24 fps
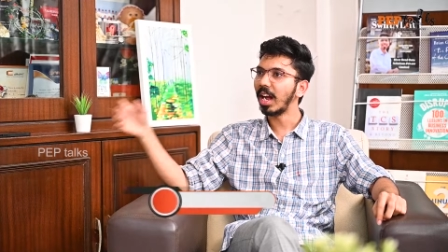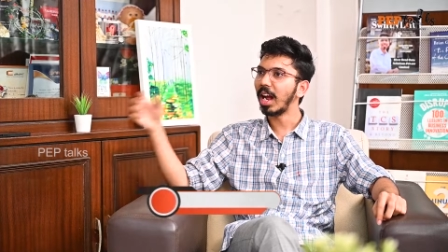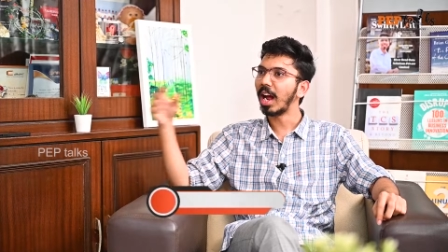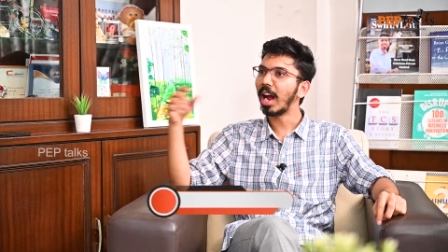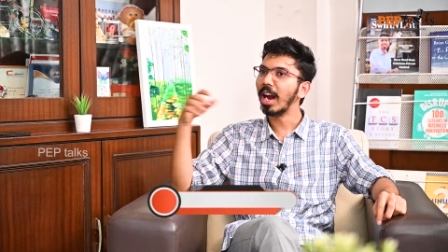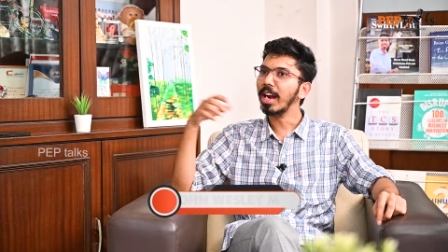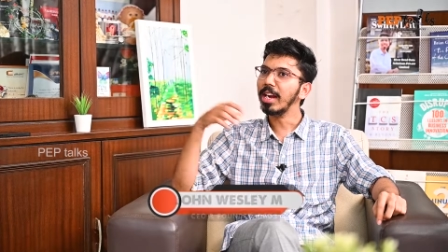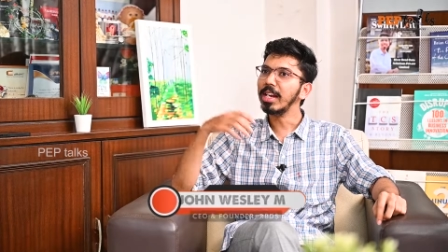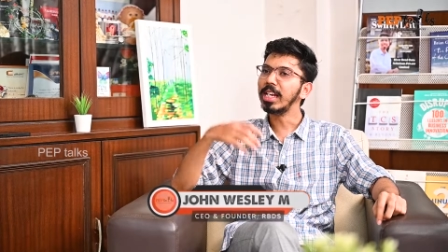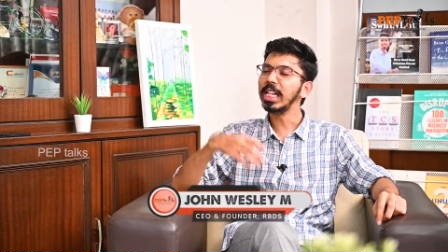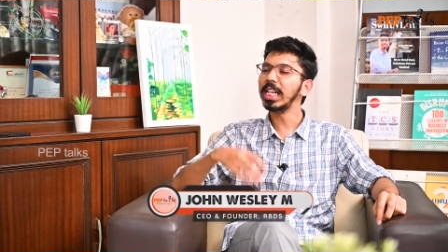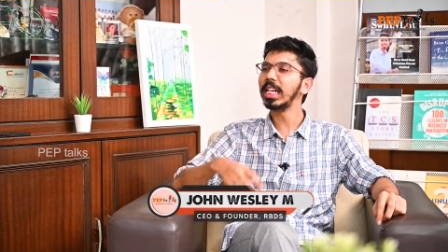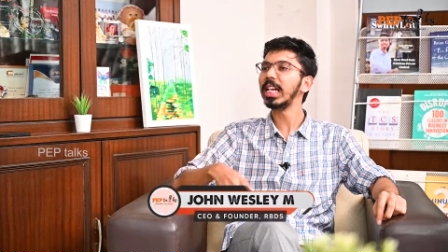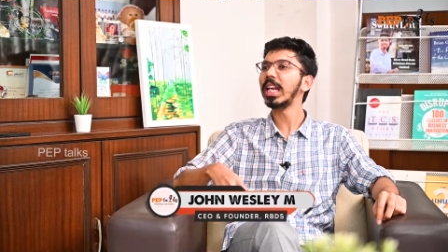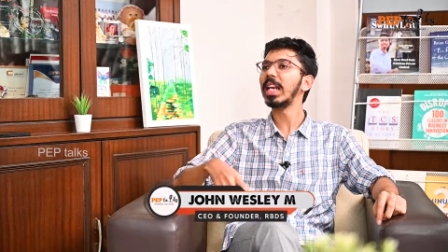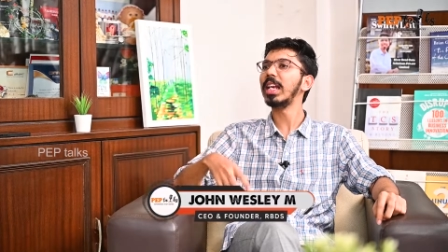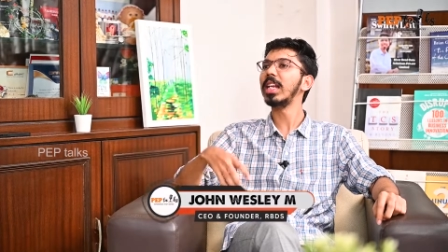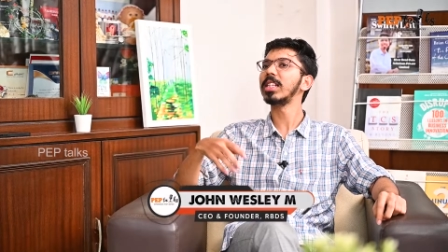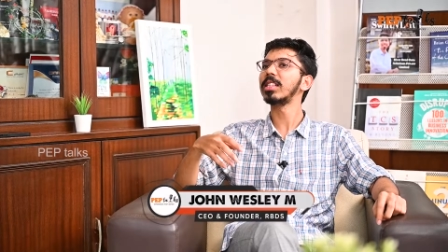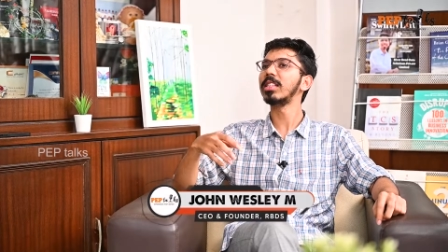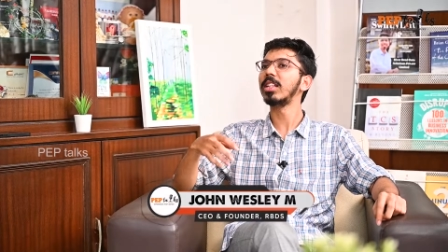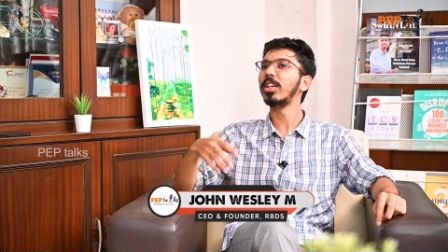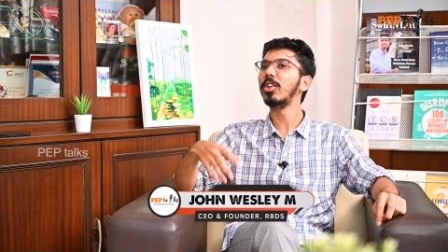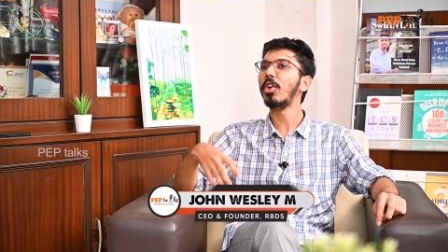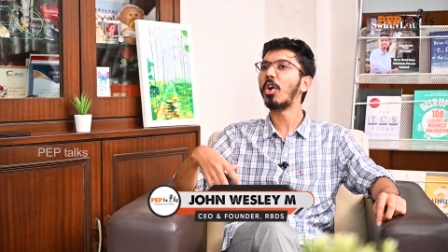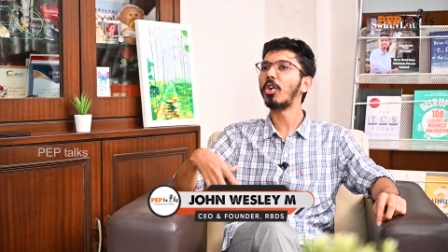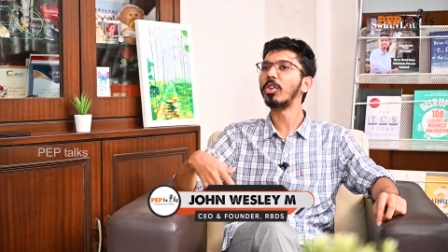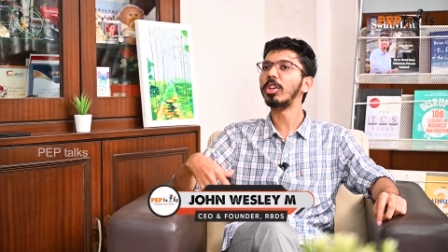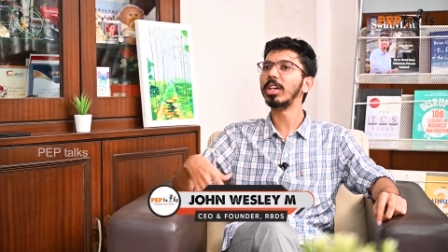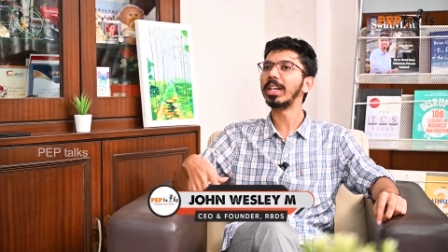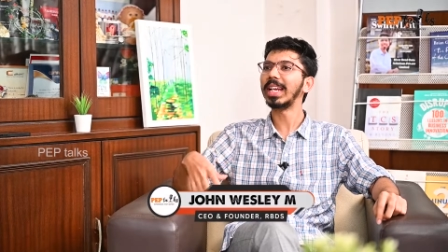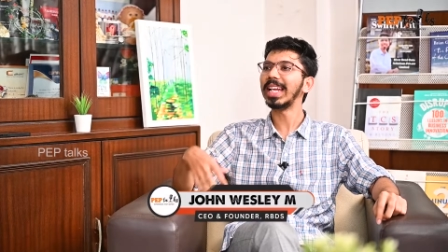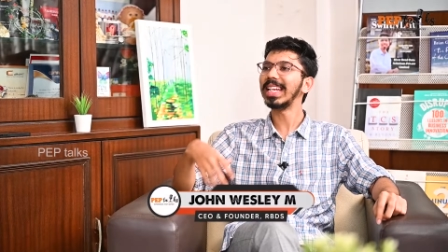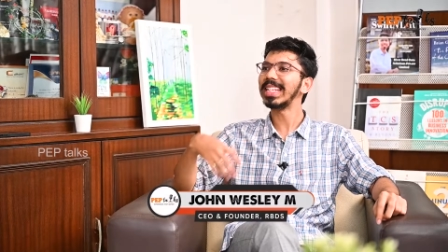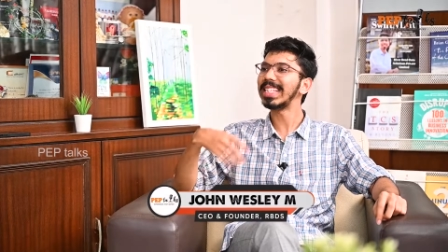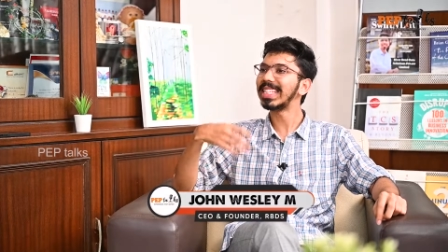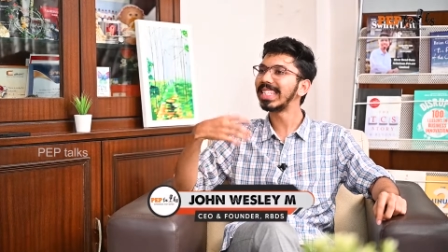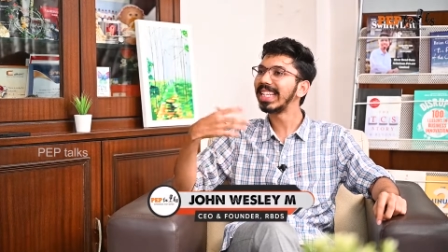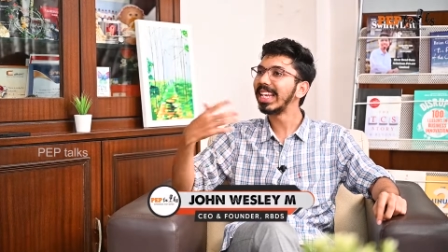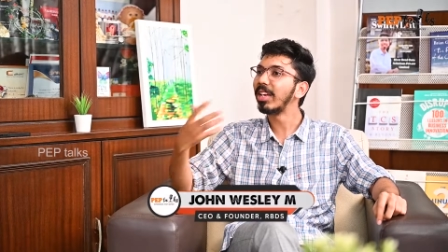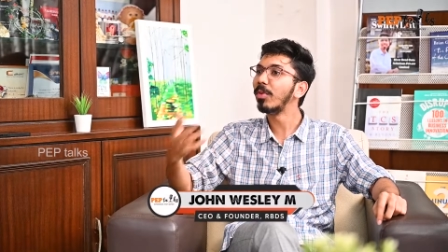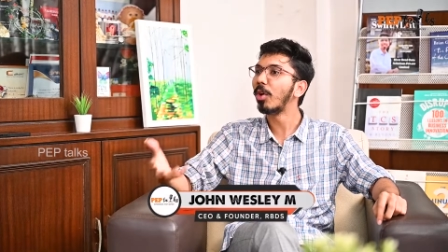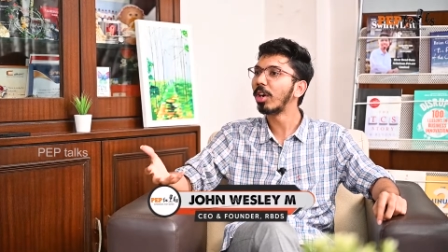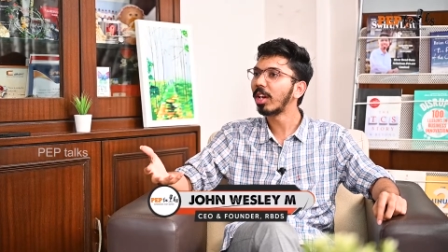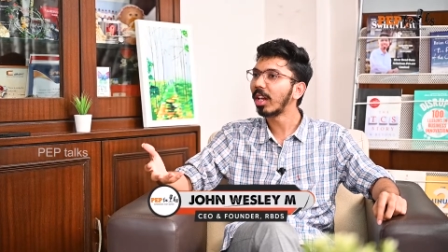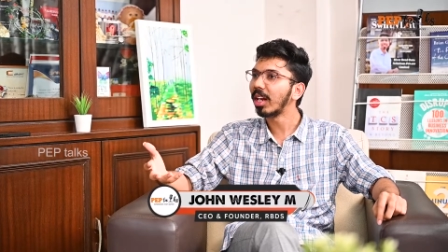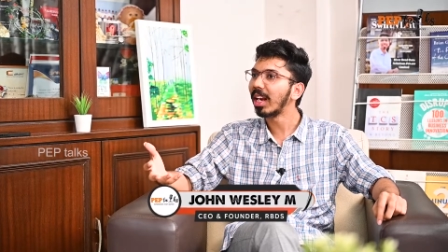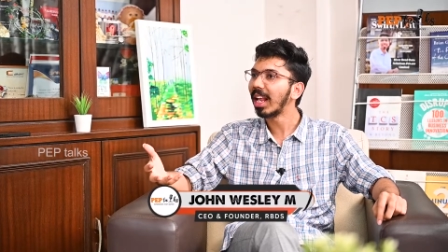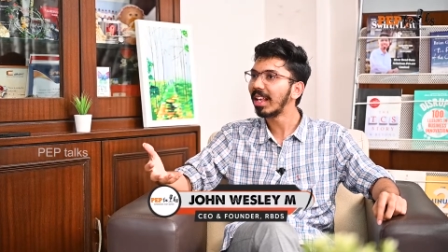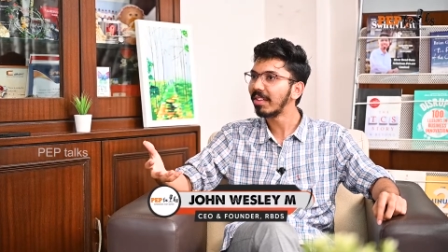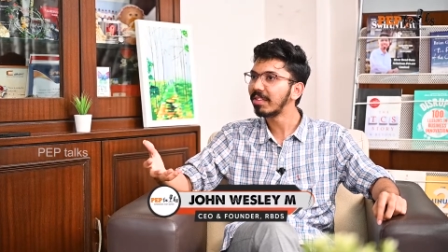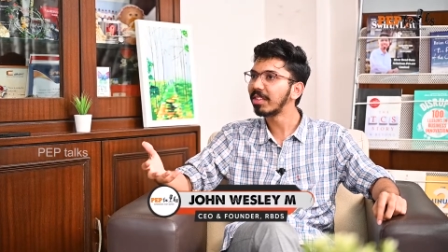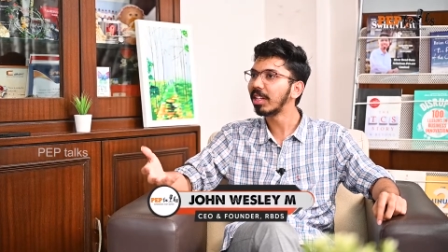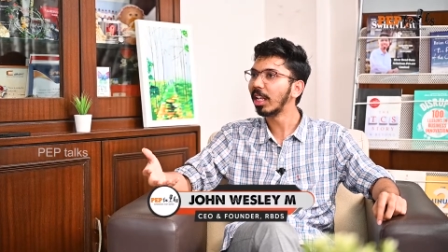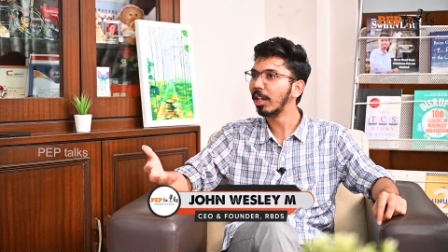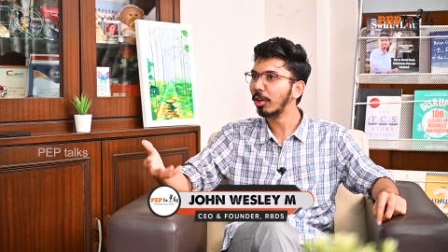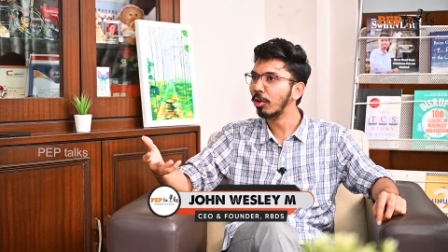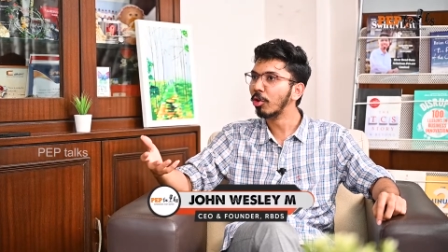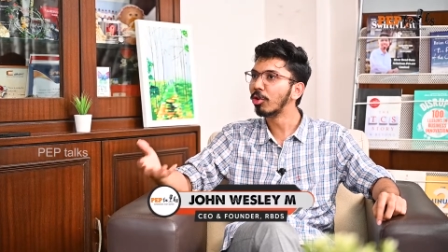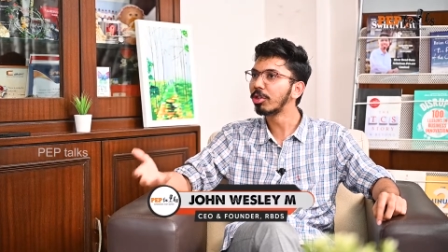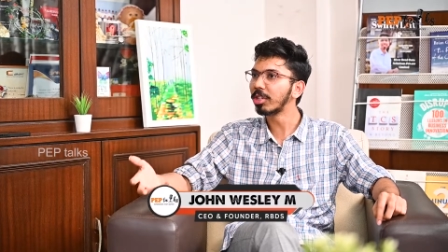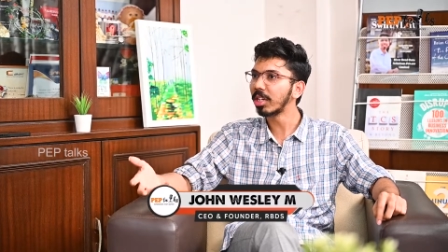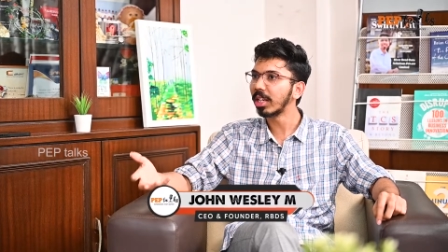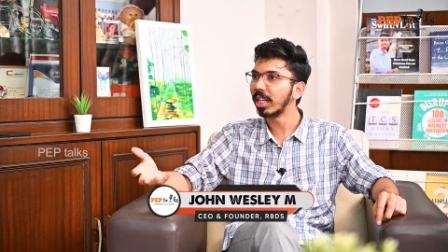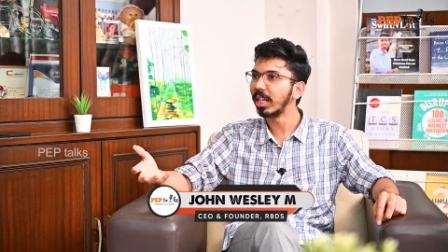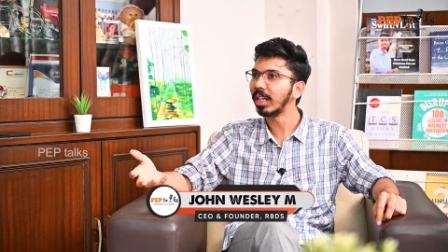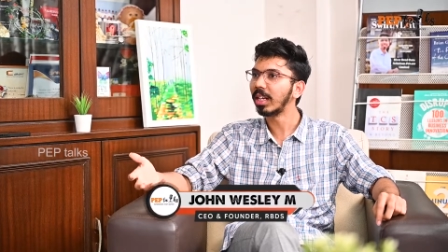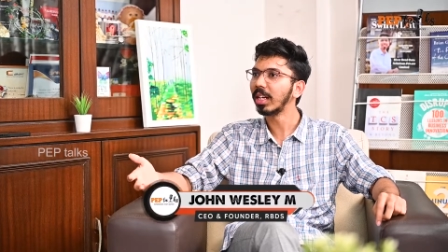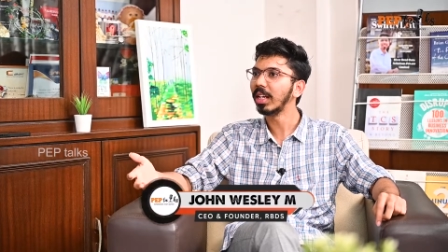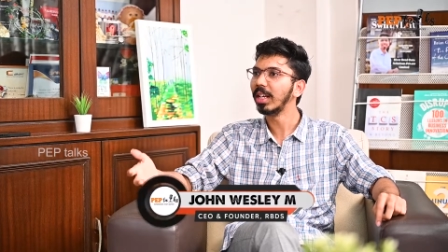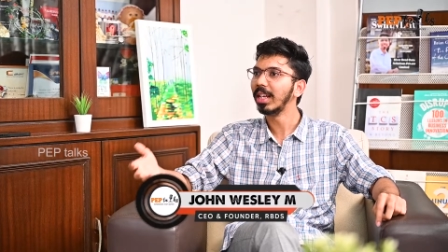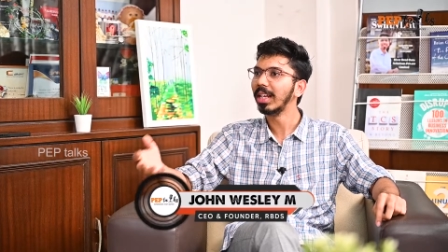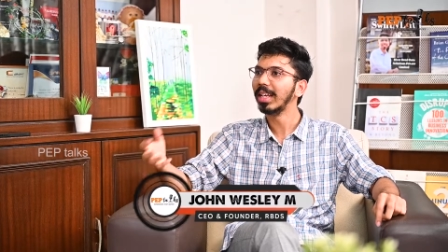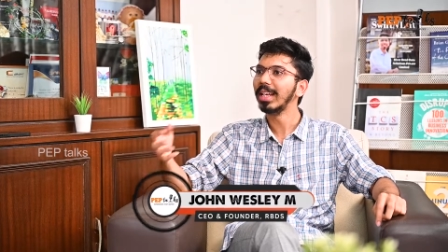until and unless the doctor can see what our lifestyle looks like,